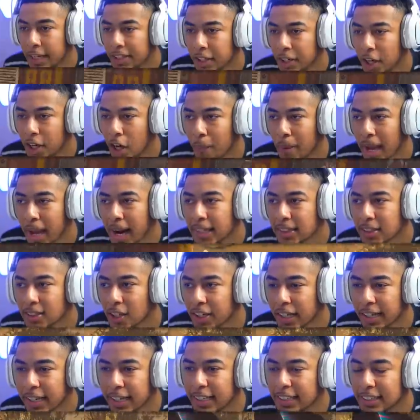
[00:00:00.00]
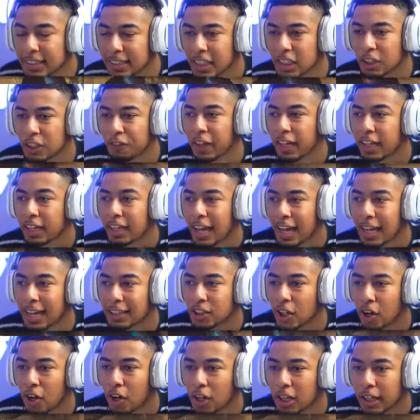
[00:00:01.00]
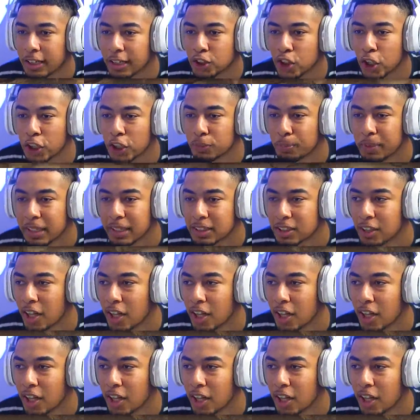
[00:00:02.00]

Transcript: I don't know, man. It's not the easiest thing at all. Like, trust me, it's